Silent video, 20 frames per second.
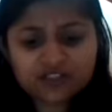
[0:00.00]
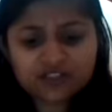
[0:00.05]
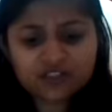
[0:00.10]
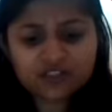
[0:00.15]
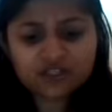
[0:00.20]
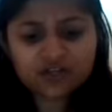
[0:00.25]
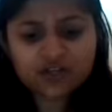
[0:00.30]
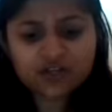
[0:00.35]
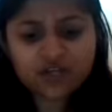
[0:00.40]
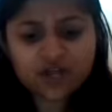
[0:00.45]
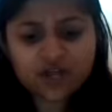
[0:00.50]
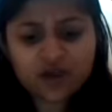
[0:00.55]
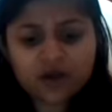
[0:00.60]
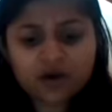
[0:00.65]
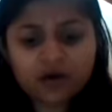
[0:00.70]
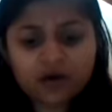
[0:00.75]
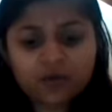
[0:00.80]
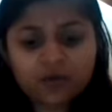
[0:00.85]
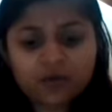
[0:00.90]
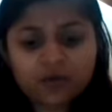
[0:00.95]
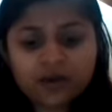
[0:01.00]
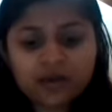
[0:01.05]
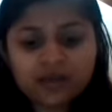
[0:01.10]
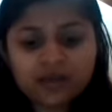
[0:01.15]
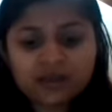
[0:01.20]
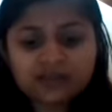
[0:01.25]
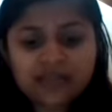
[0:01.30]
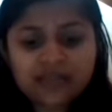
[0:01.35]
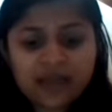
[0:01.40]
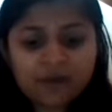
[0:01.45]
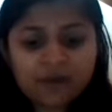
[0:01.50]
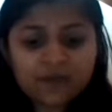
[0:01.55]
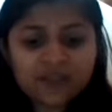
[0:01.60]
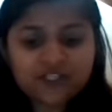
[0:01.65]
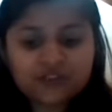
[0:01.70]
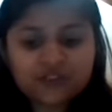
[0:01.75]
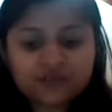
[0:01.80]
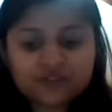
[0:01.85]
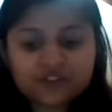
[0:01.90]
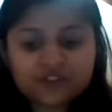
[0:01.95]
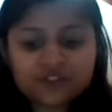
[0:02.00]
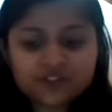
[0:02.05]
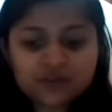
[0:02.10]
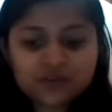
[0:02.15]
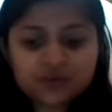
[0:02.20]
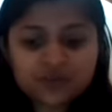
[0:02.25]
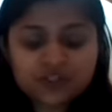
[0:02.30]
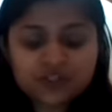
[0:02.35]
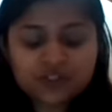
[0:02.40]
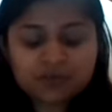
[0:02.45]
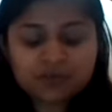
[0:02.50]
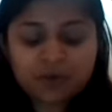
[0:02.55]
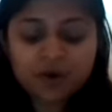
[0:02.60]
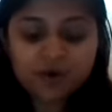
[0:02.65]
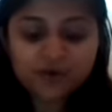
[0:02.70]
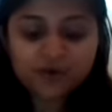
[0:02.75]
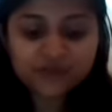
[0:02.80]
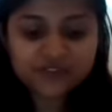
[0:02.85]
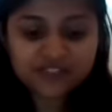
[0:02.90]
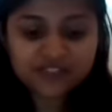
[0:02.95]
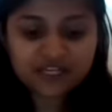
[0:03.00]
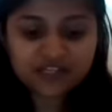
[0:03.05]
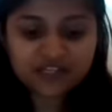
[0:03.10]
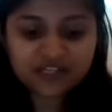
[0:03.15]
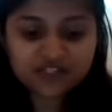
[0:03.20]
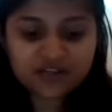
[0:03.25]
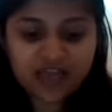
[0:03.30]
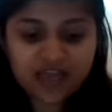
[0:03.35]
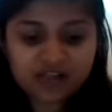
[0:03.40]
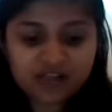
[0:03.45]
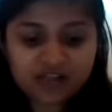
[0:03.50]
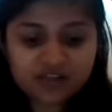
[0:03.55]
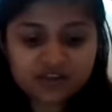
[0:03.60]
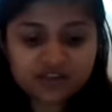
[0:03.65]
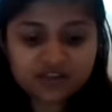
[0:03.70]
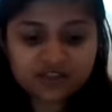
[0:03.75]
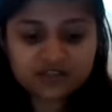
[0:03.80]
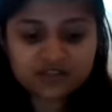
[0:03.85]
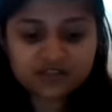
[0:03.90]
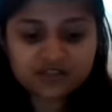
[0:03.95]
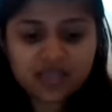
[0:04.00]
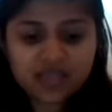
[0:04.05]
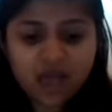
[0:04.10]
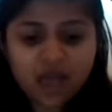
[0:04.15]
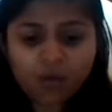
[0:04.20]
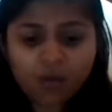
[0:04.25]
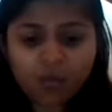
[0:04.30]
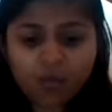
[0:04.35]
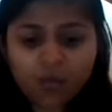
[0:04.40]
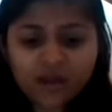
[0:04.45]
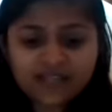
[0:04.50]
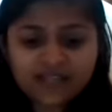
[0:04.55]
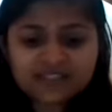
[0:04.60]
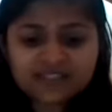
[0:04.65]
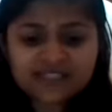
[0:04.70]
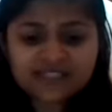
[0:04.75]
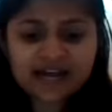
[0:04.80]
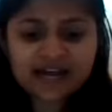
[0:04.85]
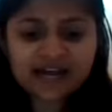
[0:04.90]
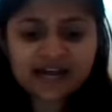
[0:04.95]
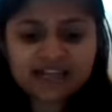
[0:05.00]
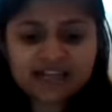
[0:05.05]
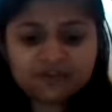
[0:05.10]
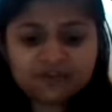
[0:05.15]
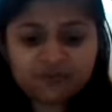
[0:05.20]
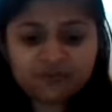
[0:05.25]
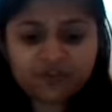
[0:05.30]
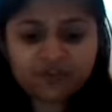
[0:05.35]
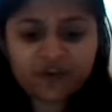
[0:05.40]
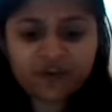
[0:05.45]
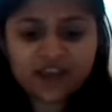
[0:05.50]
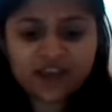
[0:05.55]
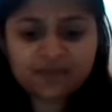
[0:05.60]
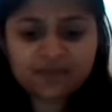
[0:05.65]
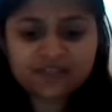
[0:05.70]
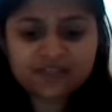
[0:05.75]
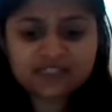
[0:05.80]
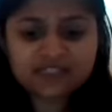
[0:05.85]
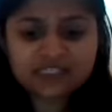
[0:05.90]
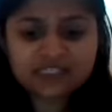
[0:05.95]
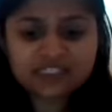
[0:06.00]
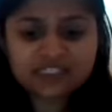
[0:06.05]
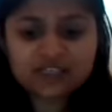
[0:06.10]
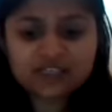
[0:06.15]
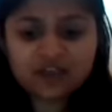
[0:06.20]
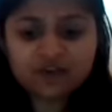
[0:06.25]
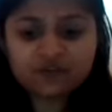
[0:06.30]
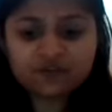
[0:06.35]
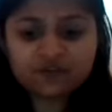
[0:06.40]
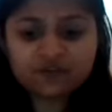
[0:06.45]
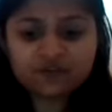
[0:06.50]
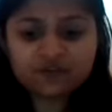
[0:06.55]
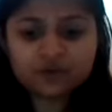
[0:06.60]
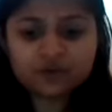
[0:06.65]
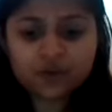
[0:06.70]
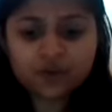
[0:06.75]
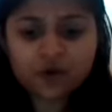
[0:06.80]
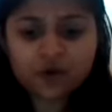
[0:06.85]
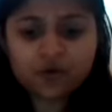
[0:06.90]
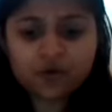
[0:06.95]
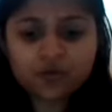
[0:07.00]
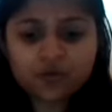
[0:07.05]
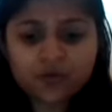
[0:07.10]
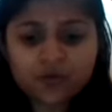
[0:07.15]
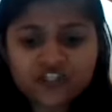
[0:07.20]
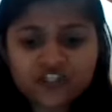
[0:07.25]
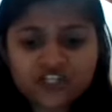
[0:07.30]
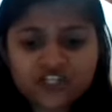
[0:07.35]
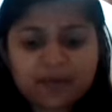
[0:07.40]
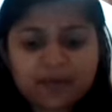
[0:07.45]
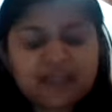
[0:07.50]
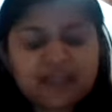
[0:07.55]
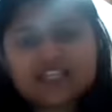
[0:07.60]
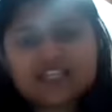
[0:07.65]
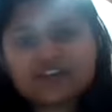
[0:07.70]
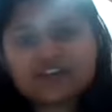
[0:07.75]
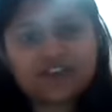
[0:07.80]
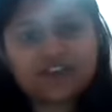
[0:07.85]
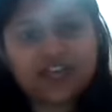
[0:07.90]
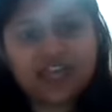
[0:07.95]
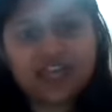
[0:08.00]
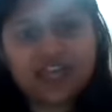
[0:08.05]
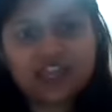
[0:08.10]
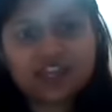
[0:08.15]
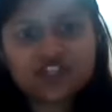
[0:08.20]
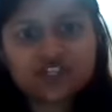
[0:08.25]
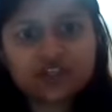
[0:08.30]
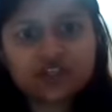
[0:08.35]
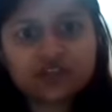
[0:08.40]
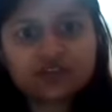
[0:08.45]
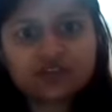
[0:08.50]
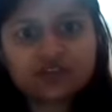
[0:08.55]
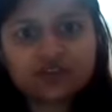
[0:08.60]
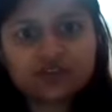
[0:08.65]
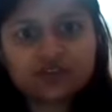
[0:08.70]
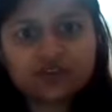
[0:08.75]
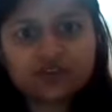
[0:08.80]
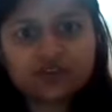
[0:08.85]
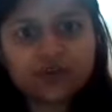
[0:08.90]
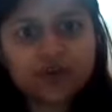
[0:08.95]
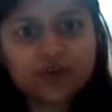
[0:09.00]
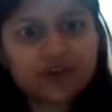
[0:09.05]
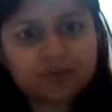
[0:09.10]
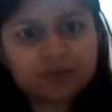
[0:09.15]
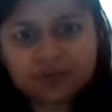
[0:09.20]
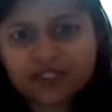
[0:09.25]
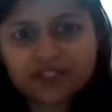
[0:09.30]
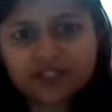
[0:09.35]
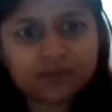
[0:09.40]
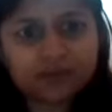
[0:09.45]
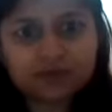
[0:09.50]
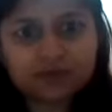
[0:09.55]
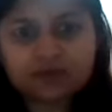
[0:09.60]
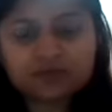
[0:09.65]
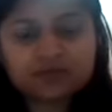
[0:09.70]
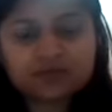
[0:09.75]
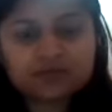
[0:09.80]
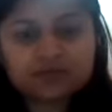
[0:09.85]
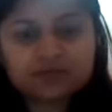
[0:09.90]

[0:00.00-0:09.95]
to know that when you do this post-stage analysis, what time frame is this flow regime identification you're doing applicable?